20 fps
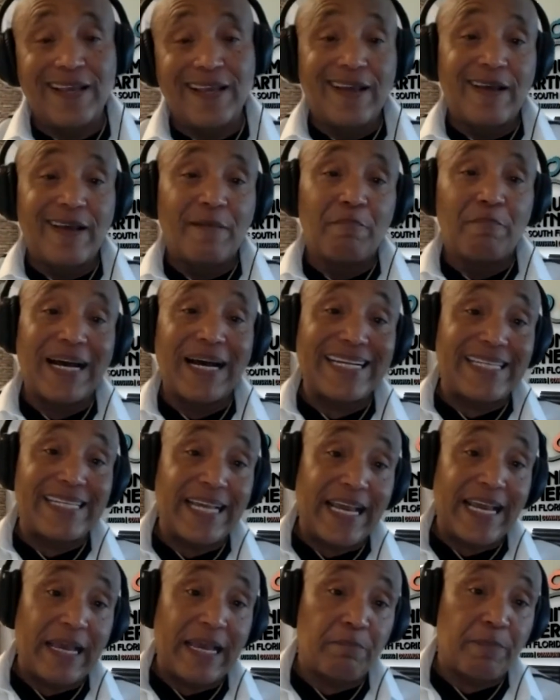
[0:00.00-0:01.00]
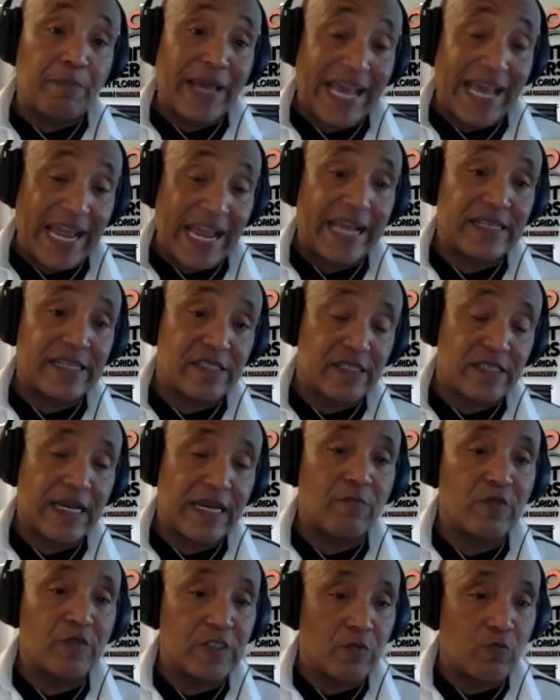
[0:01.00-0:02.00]
My dad passed.
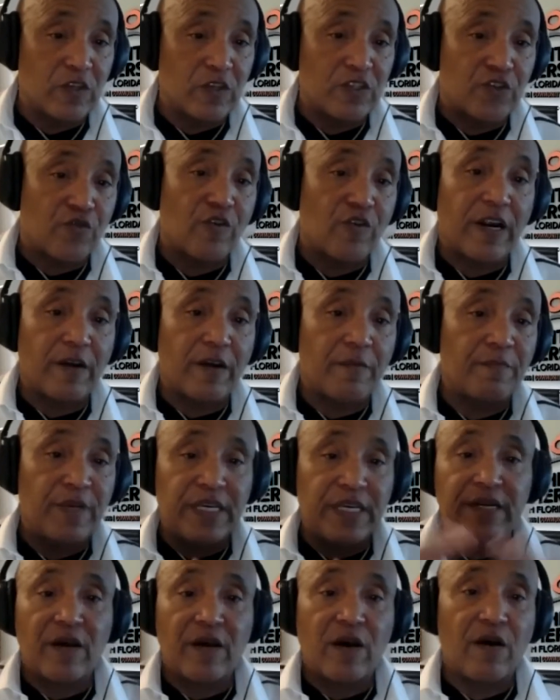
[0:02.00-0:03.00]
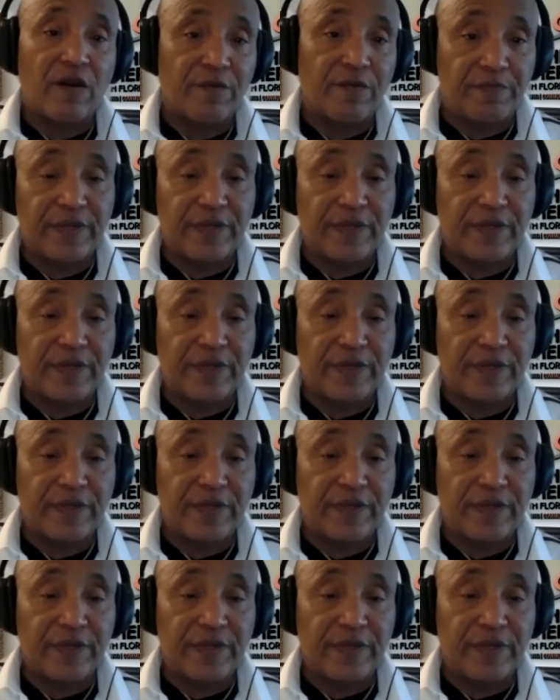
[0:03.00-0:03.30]
That was what triggered me in all the